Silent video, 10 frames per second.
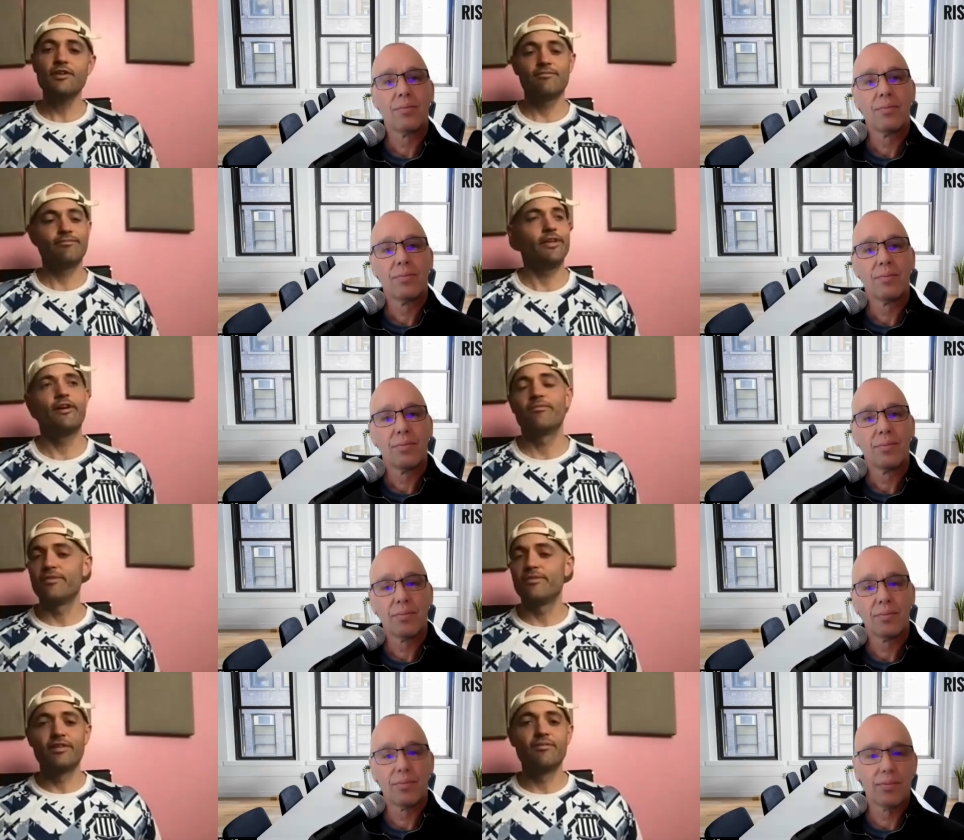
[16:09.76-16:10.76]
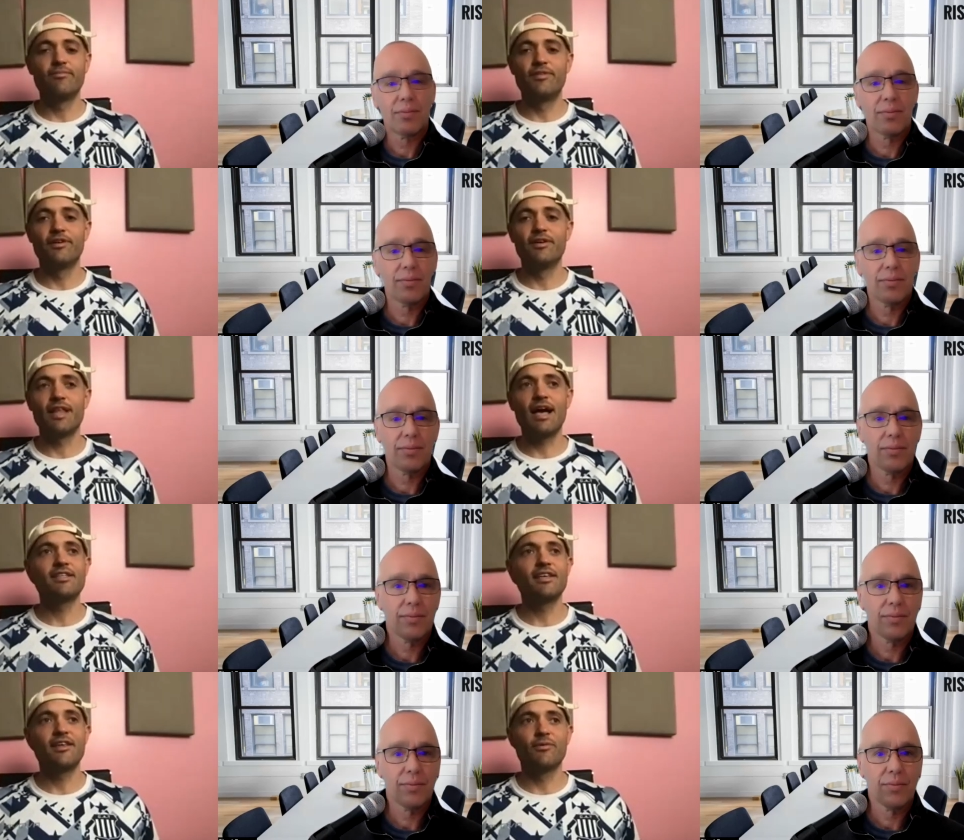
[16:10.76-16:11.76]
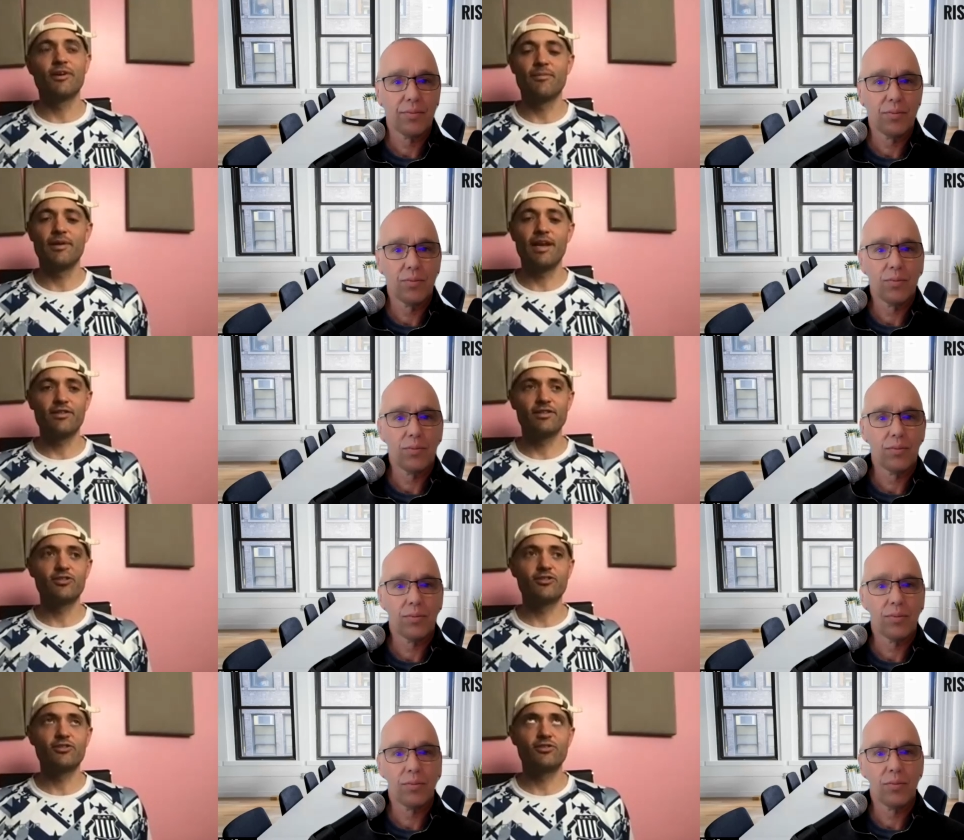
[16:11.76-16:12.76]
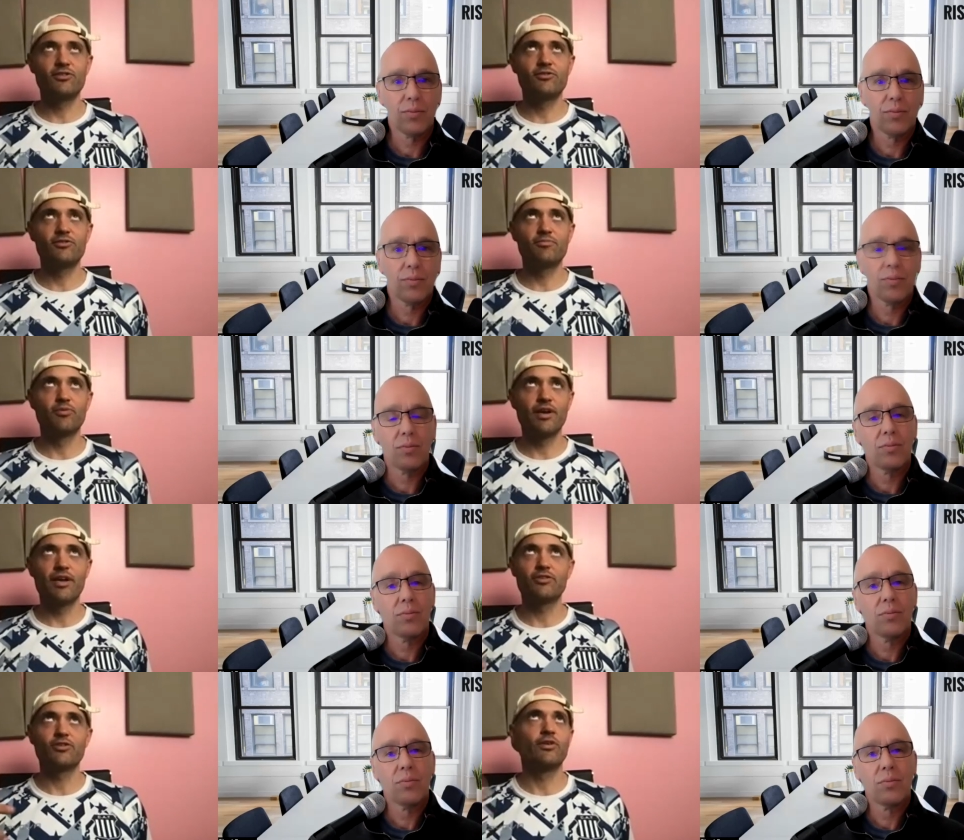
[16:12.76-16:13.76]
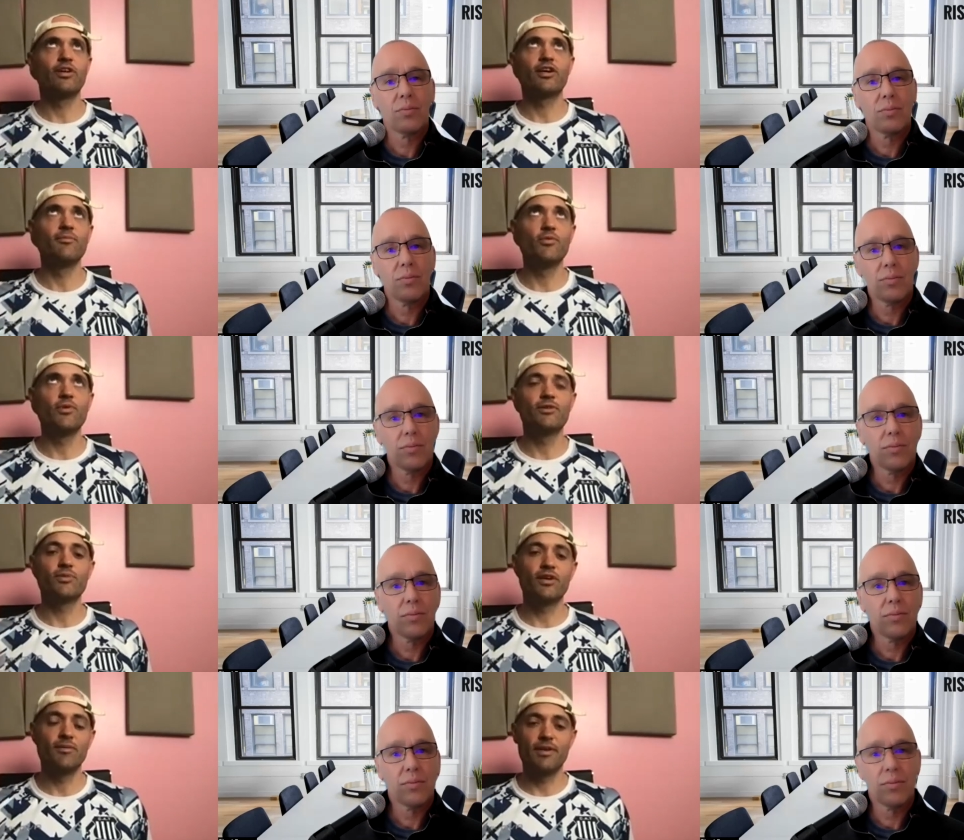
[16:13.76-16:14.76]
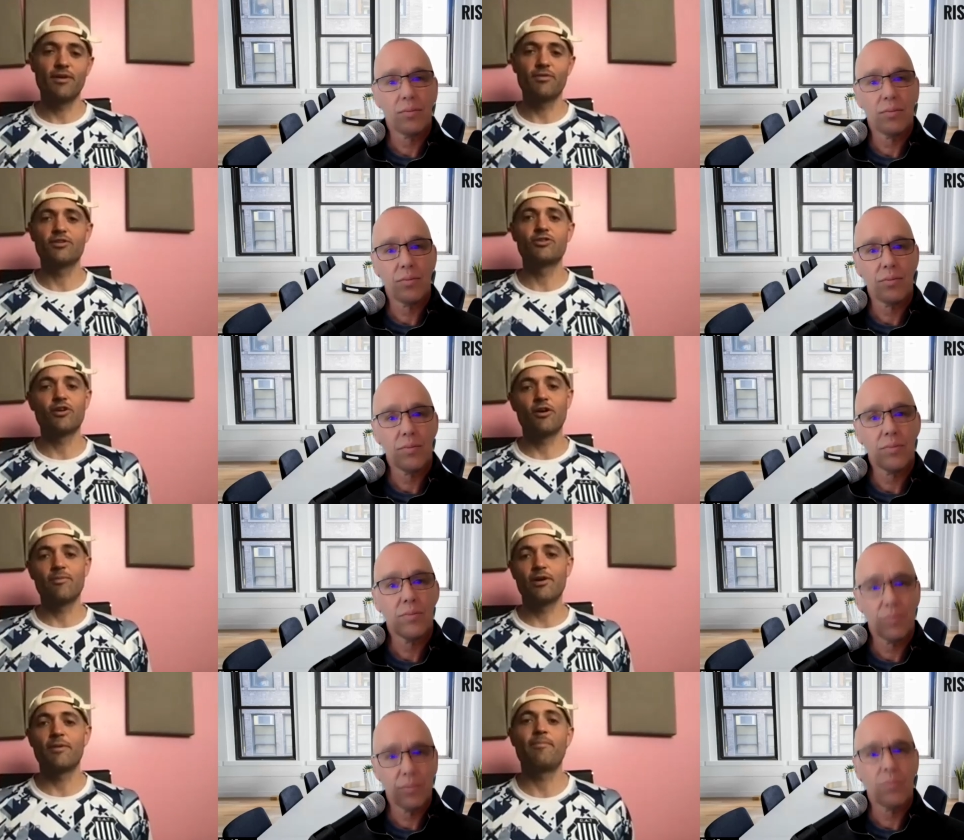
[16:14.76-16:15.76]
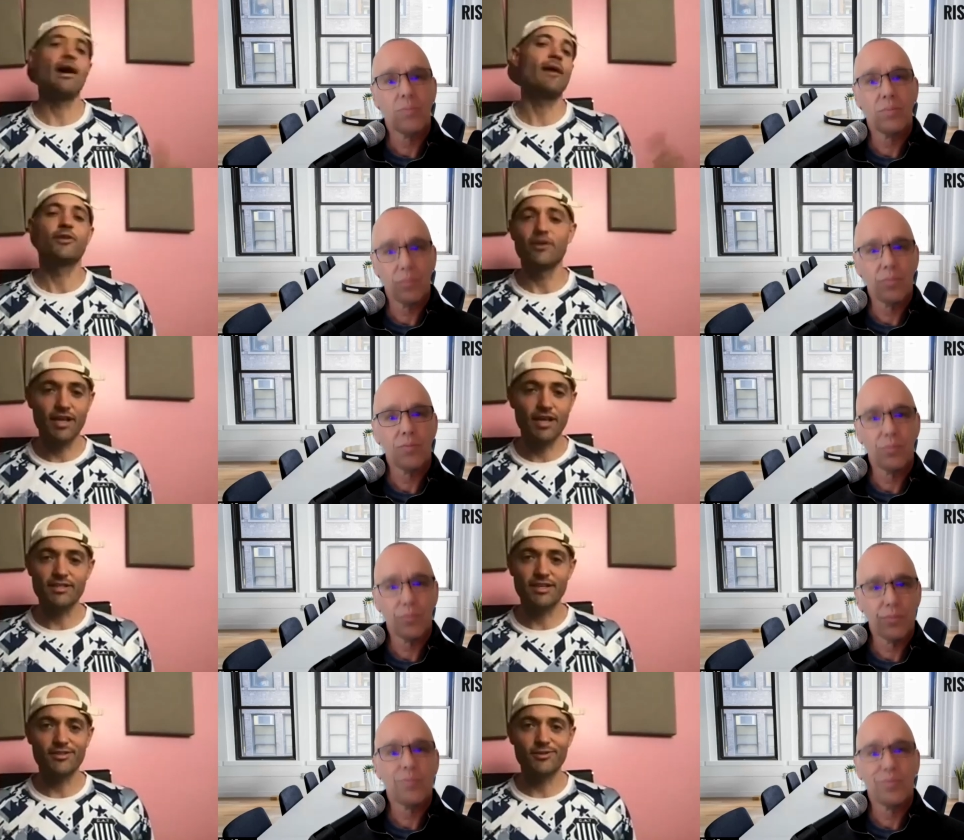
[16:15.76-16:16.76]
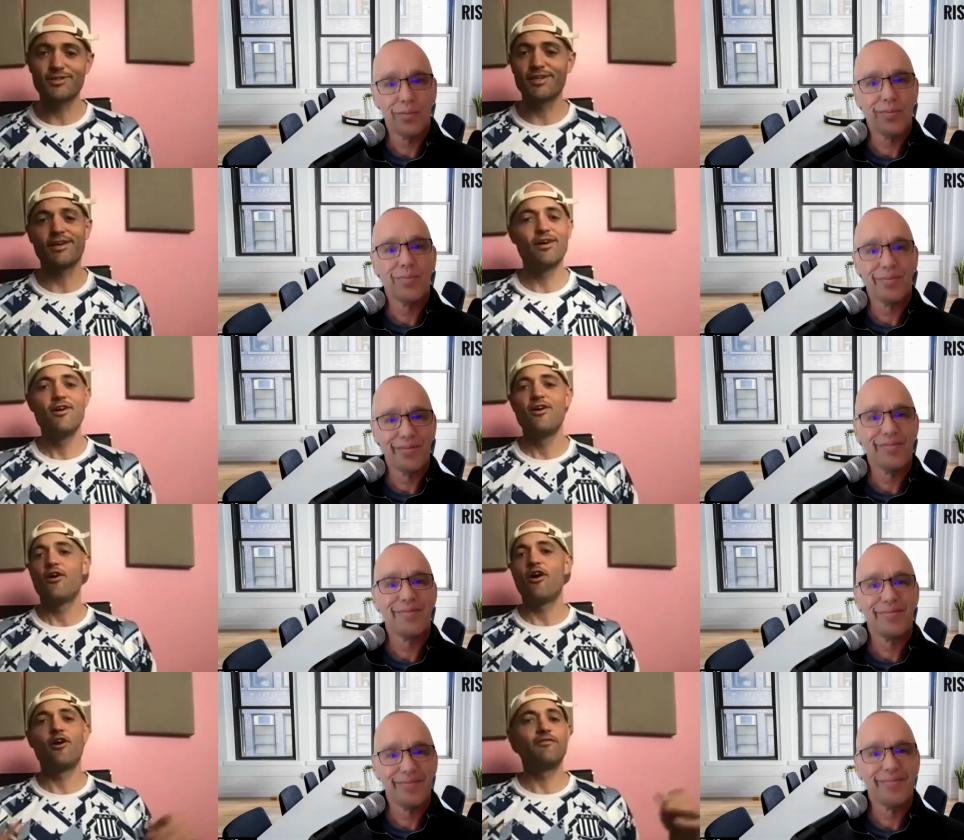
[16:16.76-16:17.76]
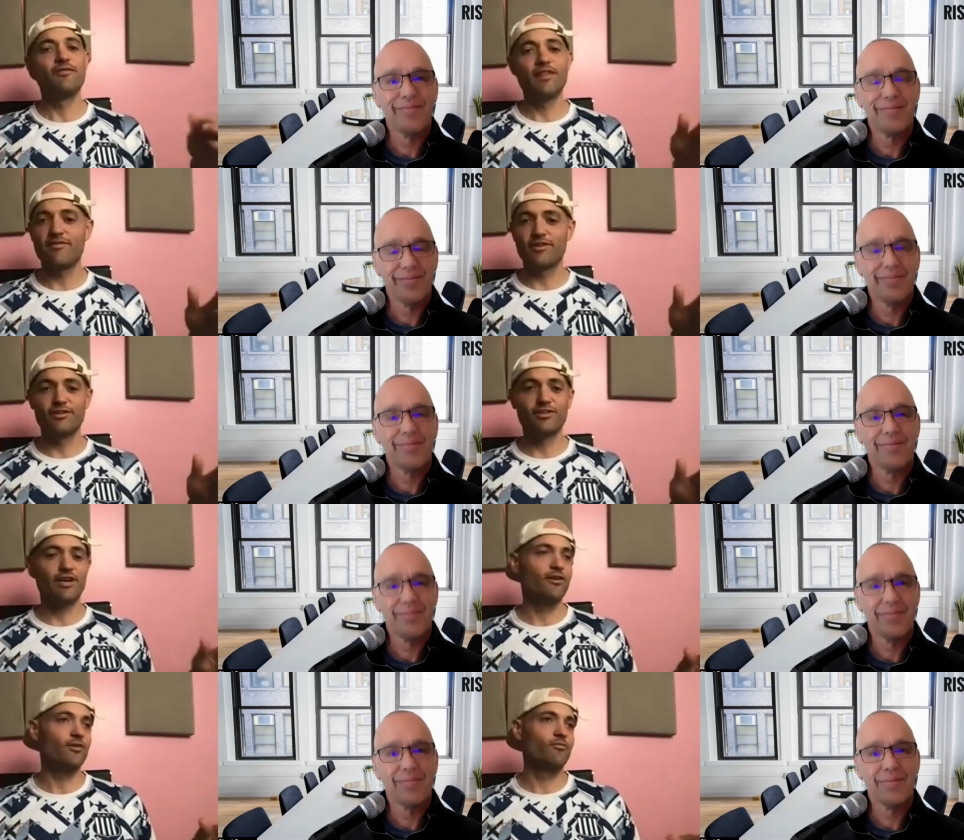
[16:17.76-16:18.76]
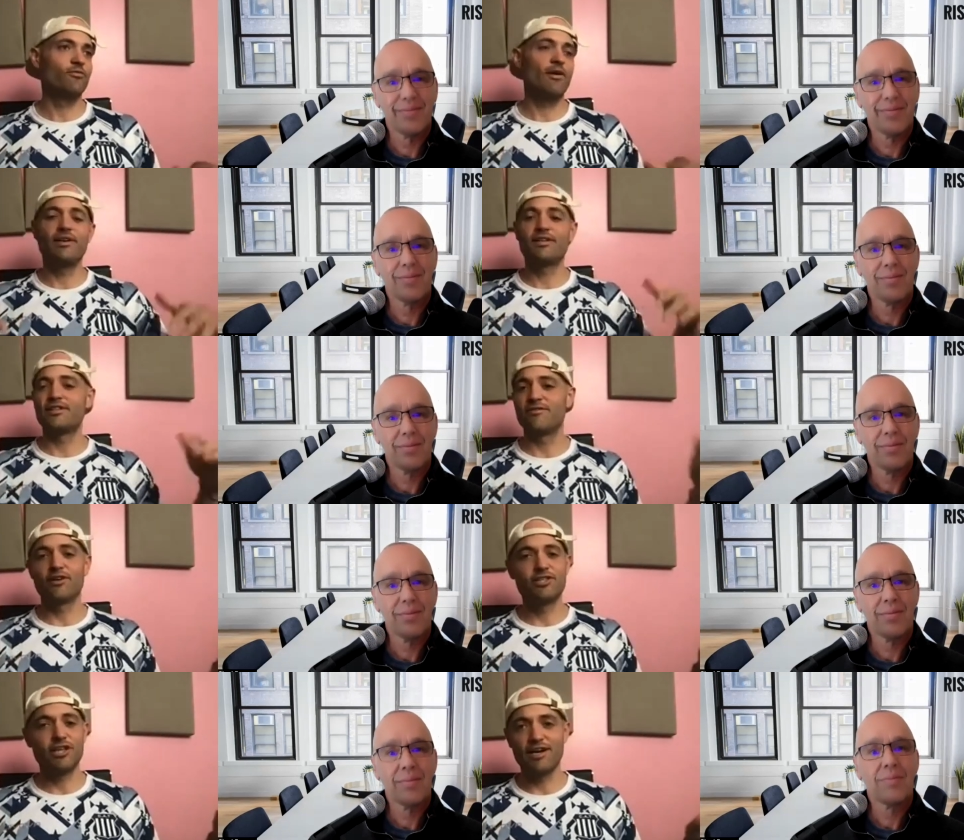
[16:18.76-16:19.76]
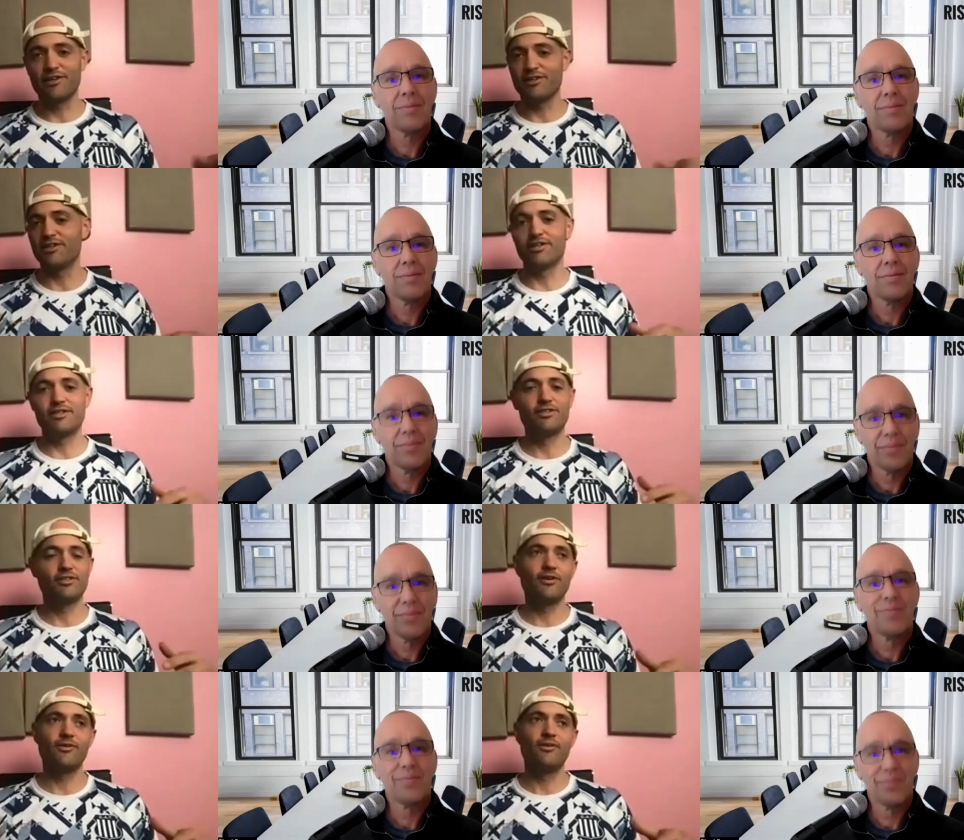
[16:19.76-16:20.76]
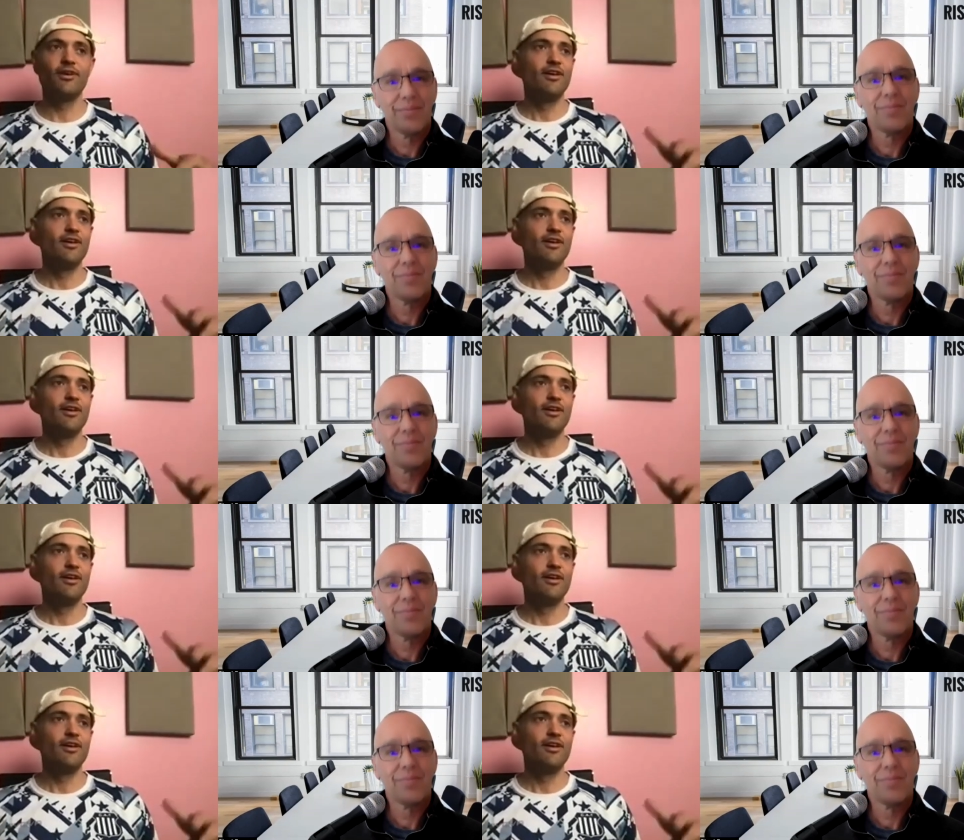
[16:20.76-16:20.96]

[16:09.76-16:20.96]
Speaker 1: you know, the the latte that we're coming out in the spring. So in a couple weeks, we're coming out with a strawberry pop tart latte. So it's like all flavors that are reminiscent of our childhood. So